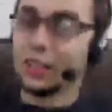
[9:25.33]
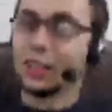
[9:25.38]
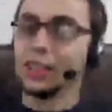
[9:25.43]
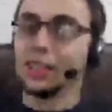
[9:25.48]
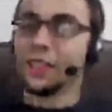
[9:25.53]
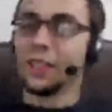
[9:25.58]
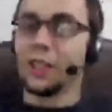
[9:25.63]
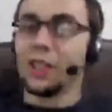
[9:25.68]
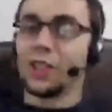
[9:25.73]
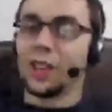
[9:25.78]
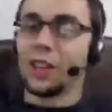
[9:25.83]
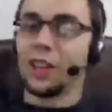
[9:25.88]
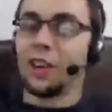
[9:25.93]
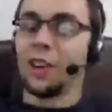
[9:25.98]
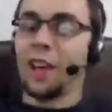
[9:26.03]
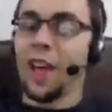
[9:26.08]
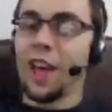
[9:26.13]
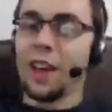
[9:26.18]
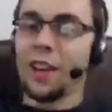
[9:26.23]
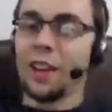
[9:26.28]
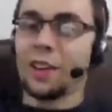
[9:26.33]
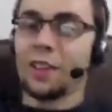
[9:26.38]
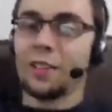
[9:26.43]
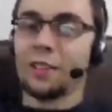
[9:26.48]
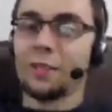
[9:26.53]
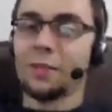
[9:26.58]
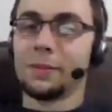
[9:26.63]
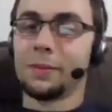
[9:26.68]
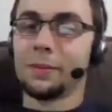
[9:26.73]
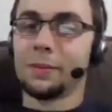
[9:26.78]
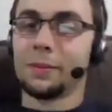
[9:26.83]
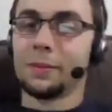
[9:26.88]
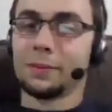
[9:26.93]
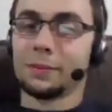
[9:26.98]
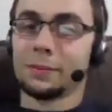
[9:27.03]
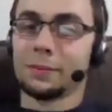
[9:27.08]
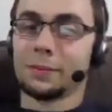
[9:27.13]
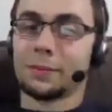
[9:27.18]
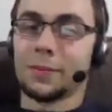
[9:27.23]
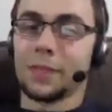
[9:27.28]
You're surrendered yet?
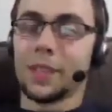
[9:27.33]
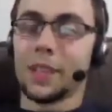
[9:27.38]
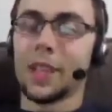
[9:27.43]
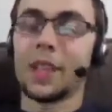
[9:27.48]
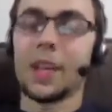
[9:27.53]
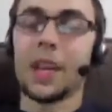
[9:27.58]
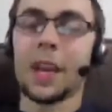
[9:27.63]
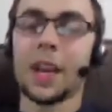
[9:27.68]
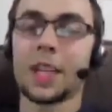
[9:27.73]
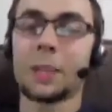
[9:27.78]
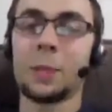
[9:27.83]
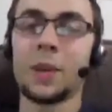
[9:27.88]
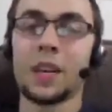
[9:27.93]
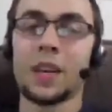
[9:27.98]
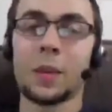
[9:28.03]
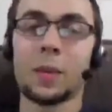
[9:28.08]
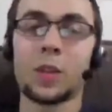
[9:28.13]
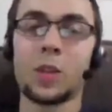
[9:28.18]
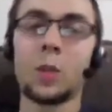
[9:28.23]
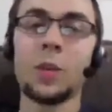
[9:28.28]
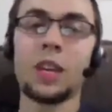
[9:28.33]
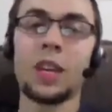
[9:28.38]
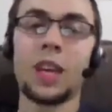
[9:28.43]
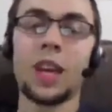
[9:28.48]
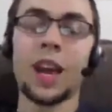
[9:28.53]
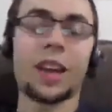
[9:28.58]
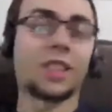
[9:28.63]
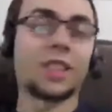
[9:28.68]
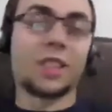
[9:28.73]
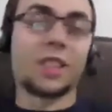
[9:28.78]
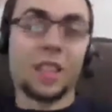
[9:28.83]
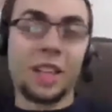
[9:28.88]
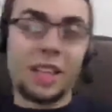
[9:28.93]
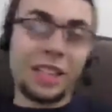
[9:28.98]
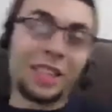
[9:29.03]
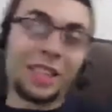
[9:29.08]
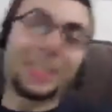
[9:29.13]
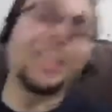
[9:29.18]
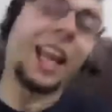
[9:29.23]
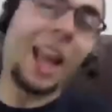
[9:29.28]
He can't speak. I'm assuming he hasn't.
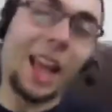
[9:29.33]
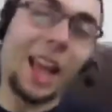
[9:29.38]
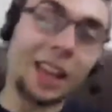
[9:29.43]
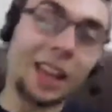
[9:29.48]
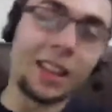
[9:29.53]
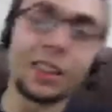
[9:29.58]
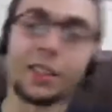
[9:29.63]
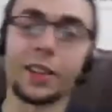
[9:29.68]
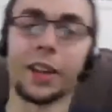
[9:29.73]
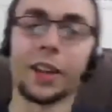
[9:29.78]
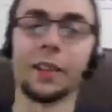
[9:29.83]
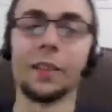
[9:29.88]
Stay. Okay.